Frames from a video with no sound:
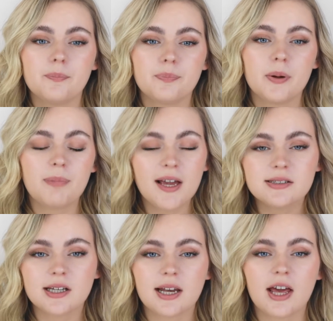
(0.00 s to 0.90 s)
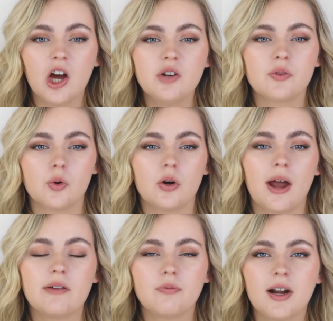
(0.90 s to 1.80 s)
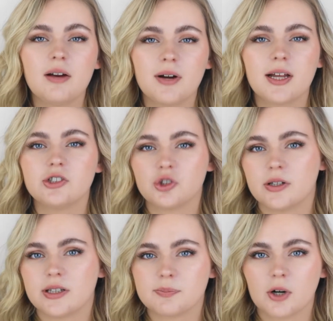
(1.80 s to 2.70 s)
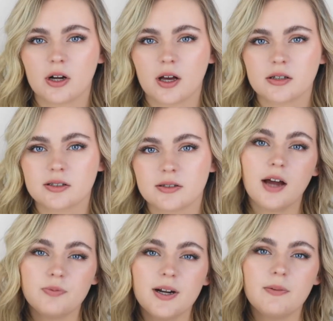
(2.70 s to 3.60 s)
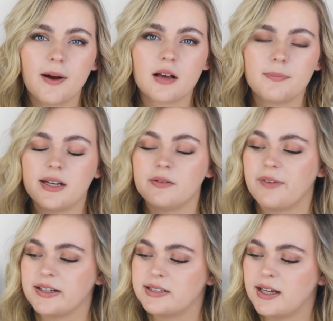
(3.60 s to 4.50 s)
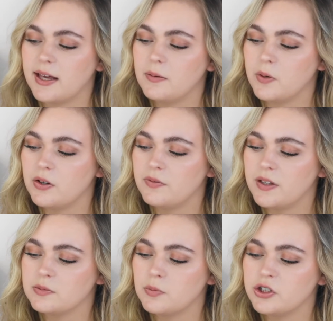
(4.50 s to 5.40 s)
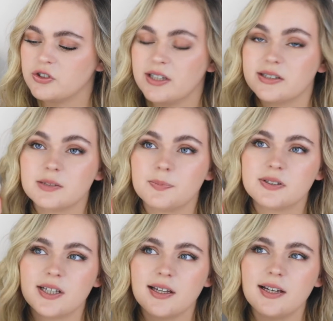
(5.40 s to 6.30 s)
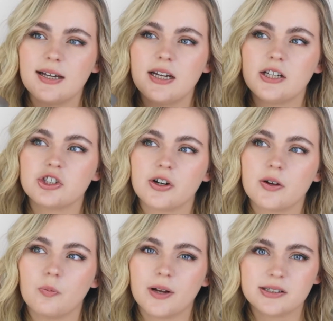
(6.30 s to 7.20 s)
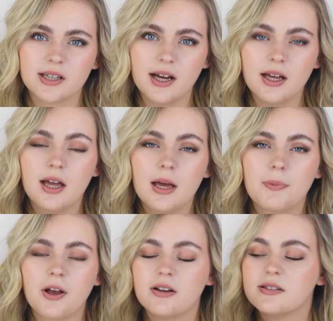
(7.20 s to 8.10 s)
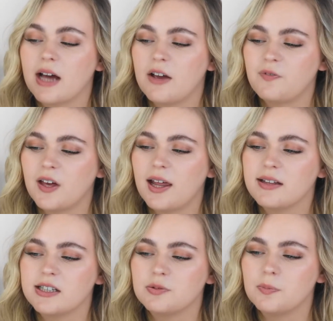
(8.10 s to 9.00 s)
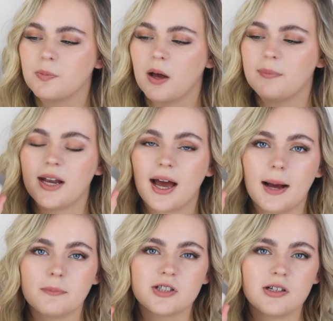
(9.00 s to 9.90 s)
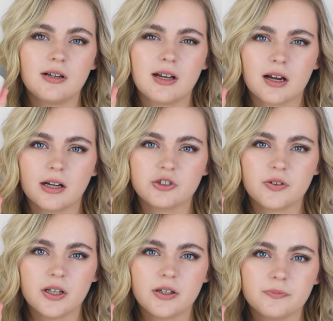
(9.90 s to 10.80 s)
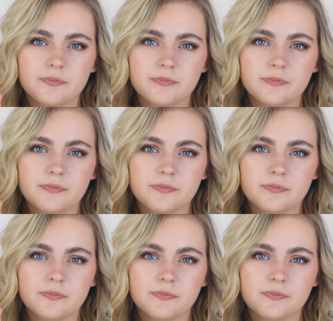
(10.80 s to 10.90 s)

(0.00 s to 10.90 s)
But basically, overall, I've really, really enjoyed this product. I'd really recommend investing in one of these moisturizers, particularly during winter, because I feel like this would come in absolutely clutch for you.